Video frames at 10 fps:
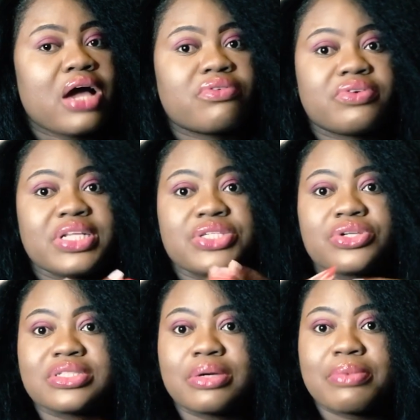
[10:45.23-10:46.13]
I've already
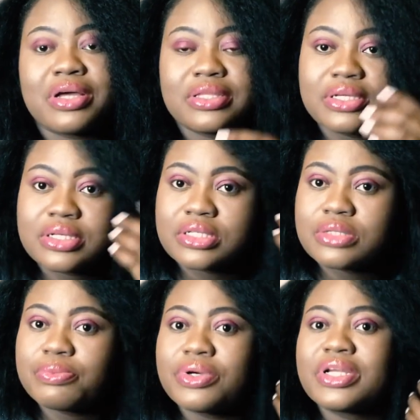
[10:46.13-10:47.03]
talked about
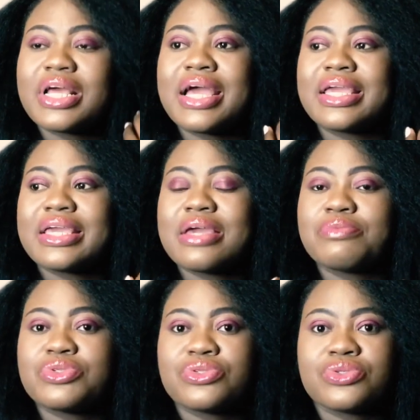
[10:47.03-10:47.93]
this, but I
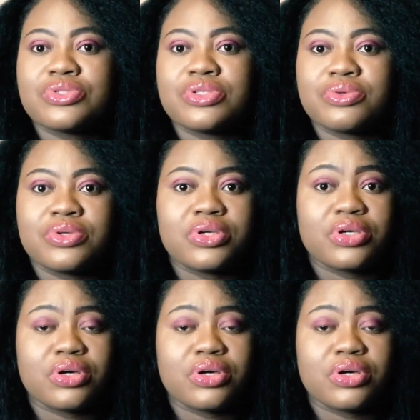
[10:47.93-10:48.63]
came to the